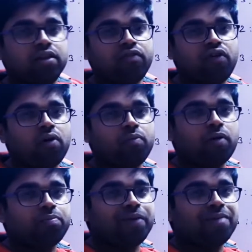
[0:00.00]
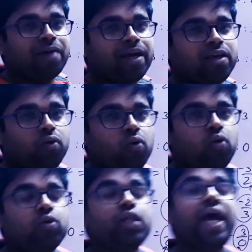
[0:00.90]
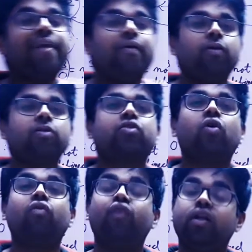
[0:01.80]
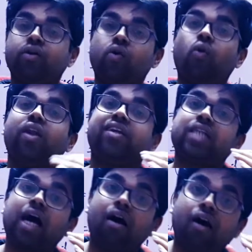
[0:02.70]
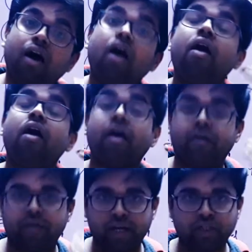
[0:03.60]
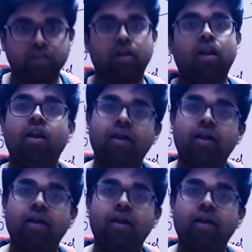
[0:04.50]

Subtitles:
the form of p by q, then also we'll call it a rational